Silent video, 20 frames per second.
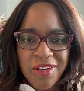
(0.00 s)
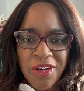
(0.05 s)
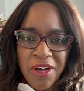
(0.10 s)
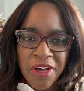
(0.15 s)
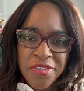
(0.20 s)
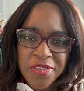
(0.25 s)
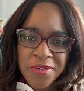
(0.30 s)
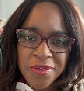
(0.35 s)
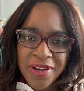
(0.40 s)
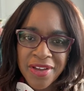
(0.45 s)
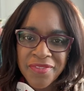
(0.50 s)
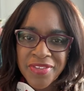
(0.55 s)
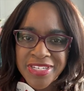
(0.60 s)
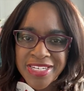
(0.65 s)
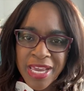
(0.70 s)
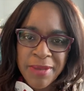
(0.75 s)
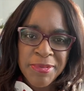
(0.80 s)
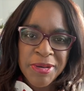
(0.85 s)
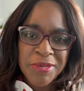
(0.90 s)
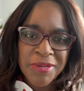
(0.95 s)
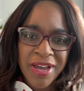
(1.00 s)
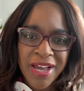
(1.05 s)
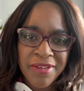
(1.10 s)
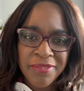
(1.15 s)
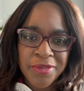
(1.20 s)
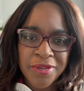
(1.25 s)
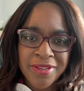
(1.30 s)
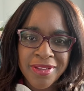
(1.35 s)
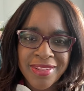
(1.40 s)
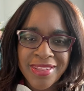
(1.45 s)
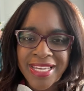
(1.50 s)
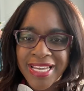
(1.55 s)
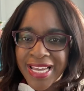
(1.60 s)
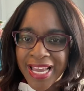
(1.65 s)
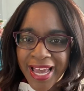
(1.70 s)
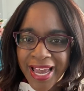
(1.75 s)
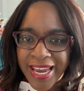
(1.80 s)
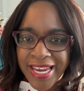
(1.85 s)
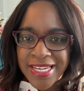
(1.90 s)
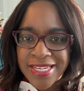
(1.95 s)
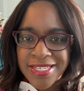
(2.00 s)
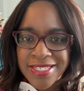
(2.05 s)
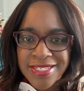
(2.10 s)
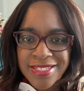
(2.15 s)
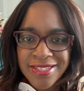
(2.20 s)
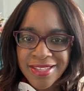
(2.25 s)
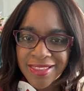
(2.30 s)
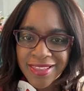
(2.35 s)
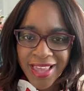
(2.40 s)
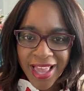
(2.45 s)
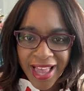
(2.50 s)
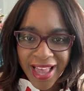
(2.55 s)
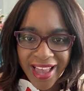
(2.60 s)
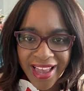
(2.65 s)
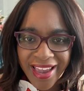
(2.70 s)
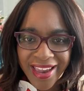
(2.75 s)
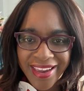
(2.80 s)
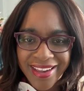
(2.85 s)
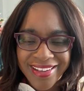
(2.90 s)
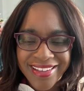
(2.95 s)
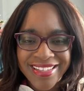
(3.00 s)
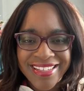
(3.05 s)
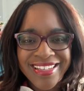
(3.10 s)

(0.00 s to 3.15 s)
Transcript: author of the debut novel, The Kindest Lie.